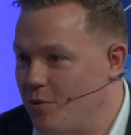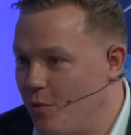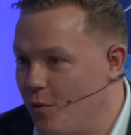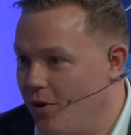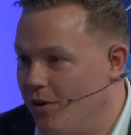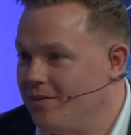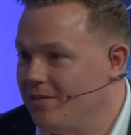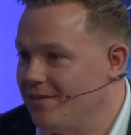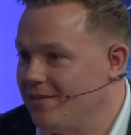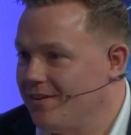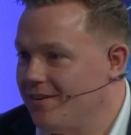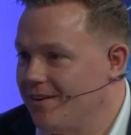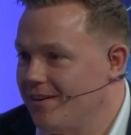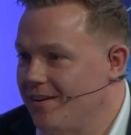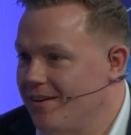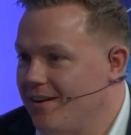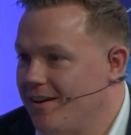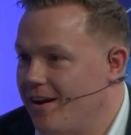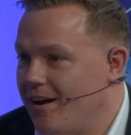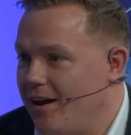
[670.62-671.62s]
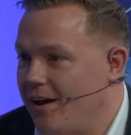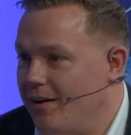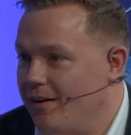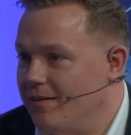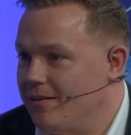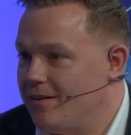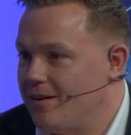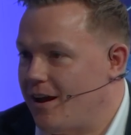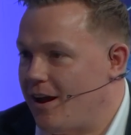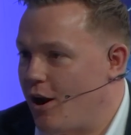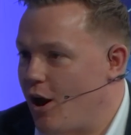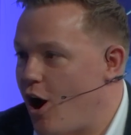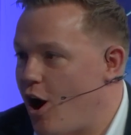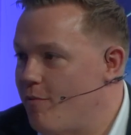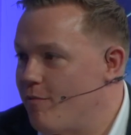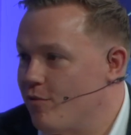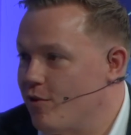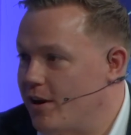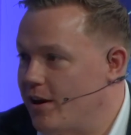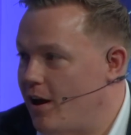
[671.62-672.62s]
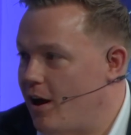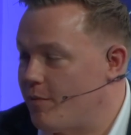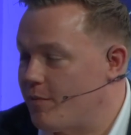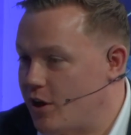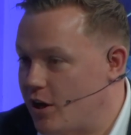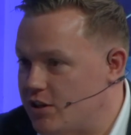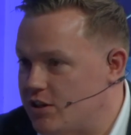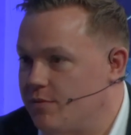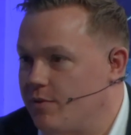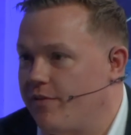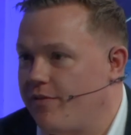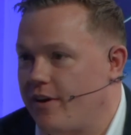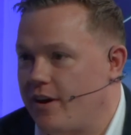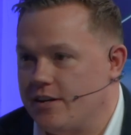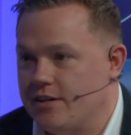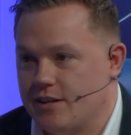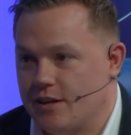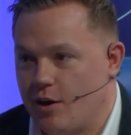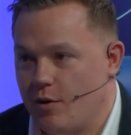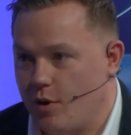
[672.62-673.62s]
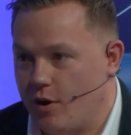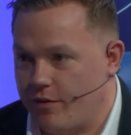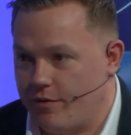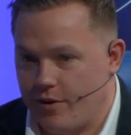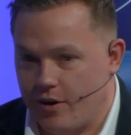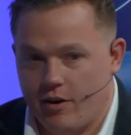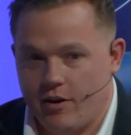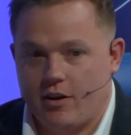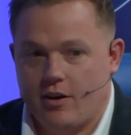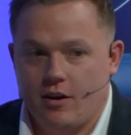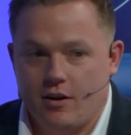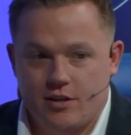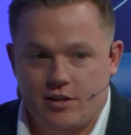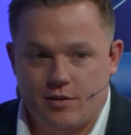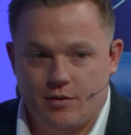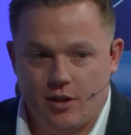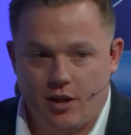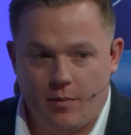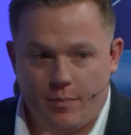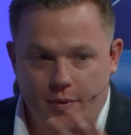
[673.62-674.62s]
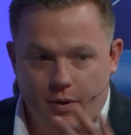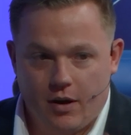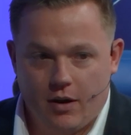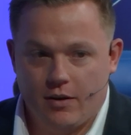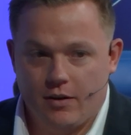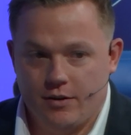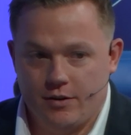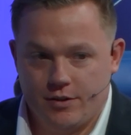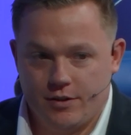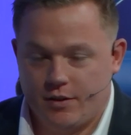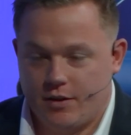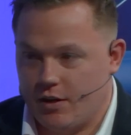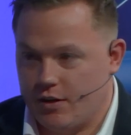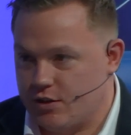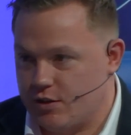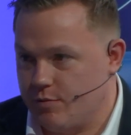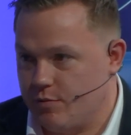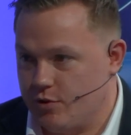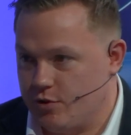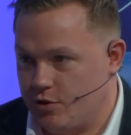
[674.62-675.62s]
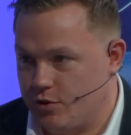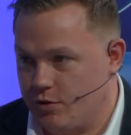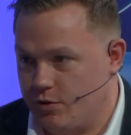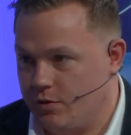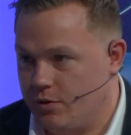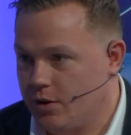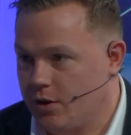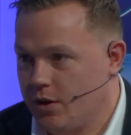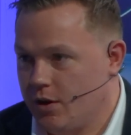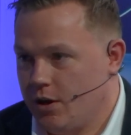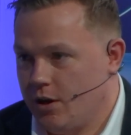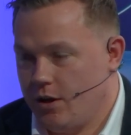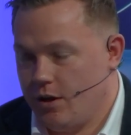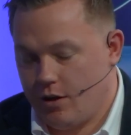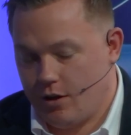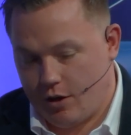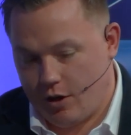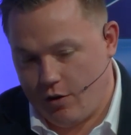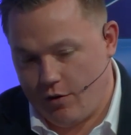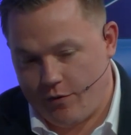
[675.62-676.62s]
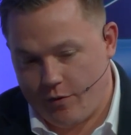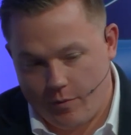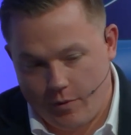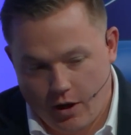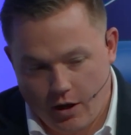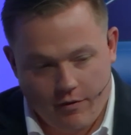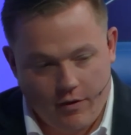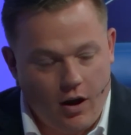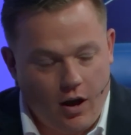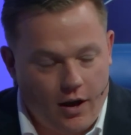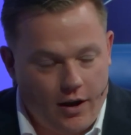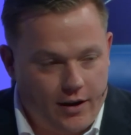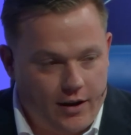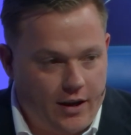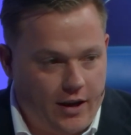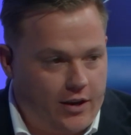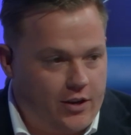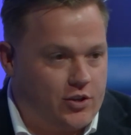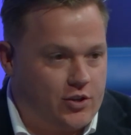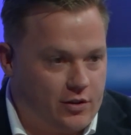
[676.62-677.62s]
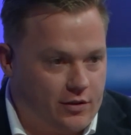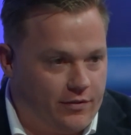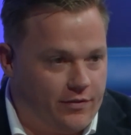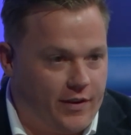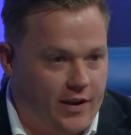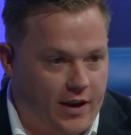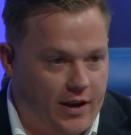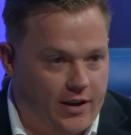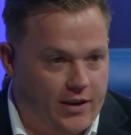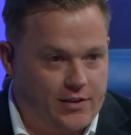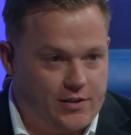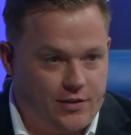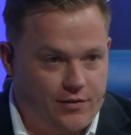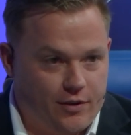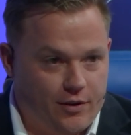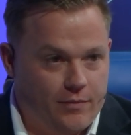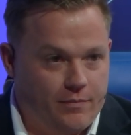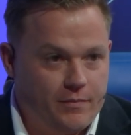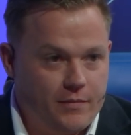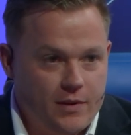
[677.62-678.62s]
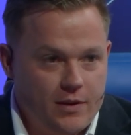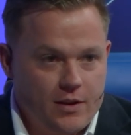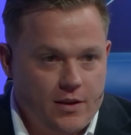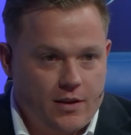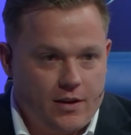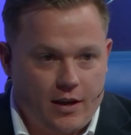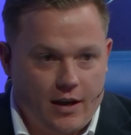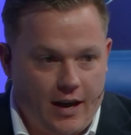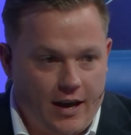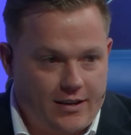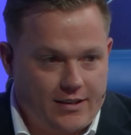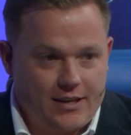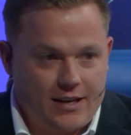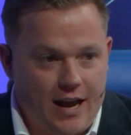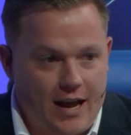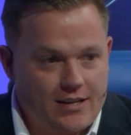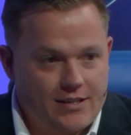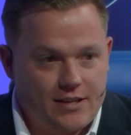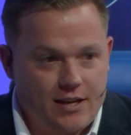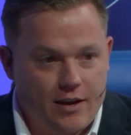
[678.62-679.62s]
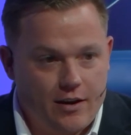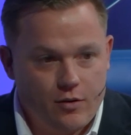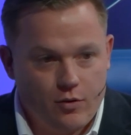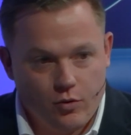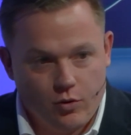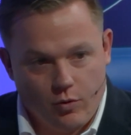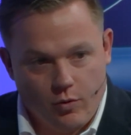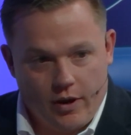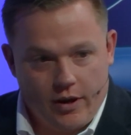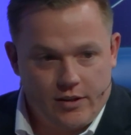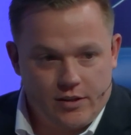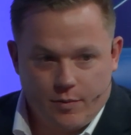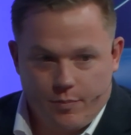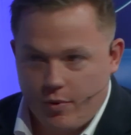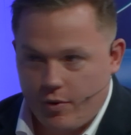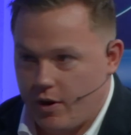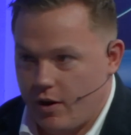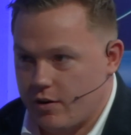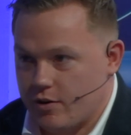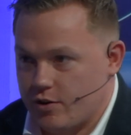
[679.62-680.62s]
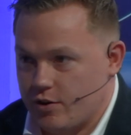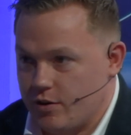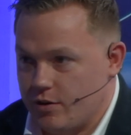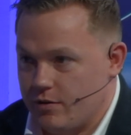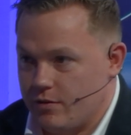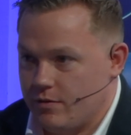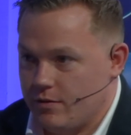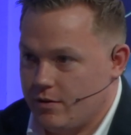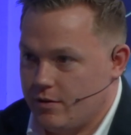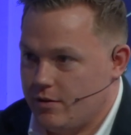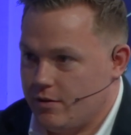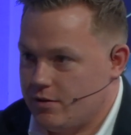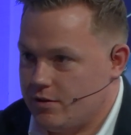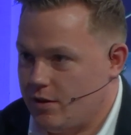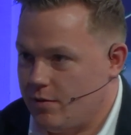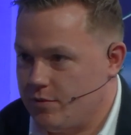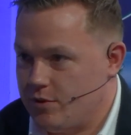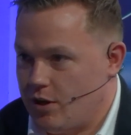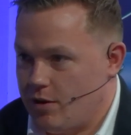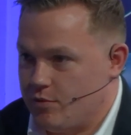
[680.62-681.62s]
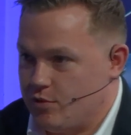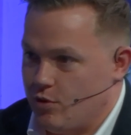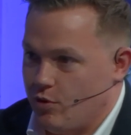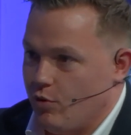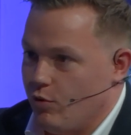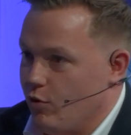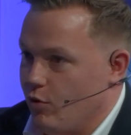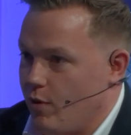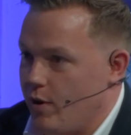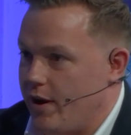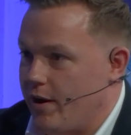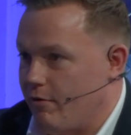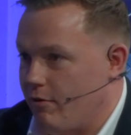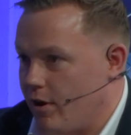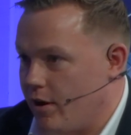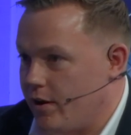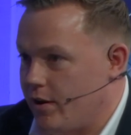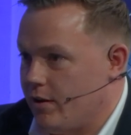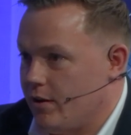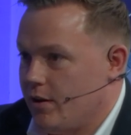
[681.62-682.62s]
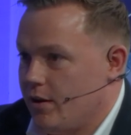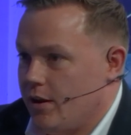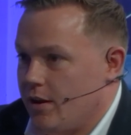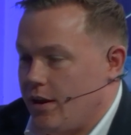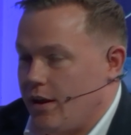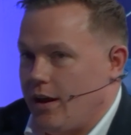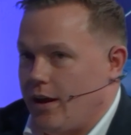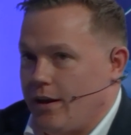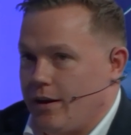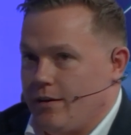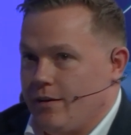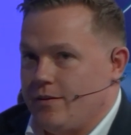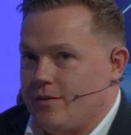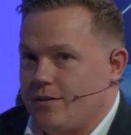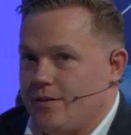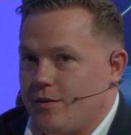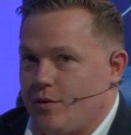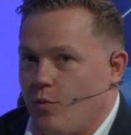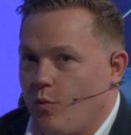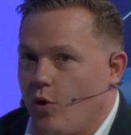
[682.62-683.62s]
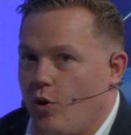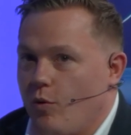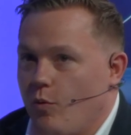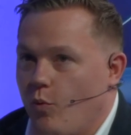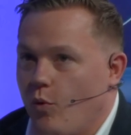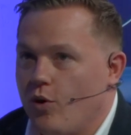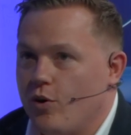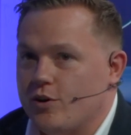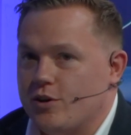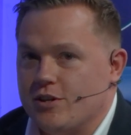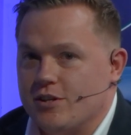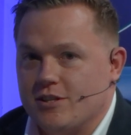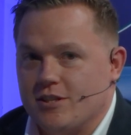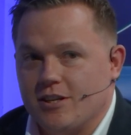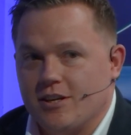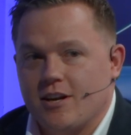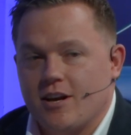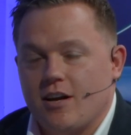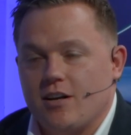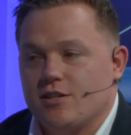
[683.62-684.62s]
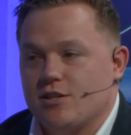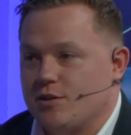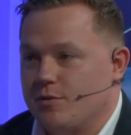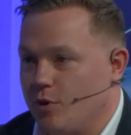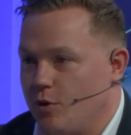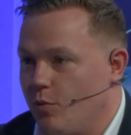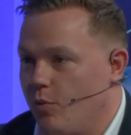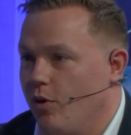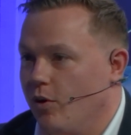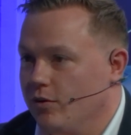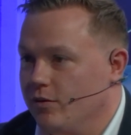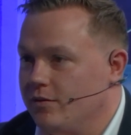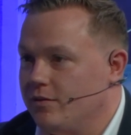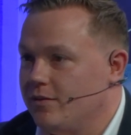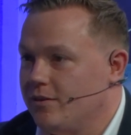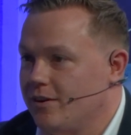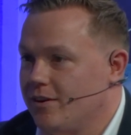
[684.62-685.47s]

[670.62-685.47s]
want? And I'm customer facing. I work very closely with our partners and customers who go from kind of ideation phase of a connected asset all the way to production, sometimes not all the way, right? And what does the customer want